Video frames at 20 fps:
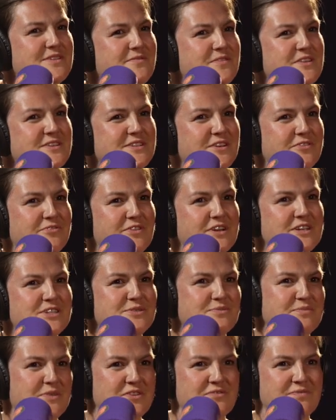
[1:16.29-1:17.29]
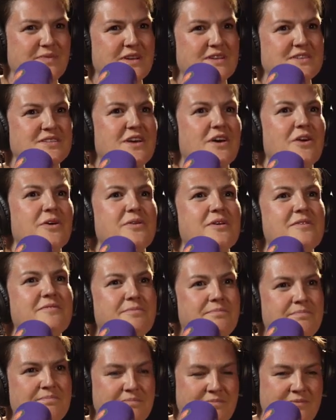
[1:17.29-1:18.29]
of the suffrage movement. So
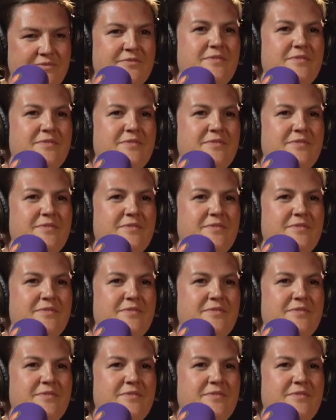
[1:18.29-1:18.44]
mm.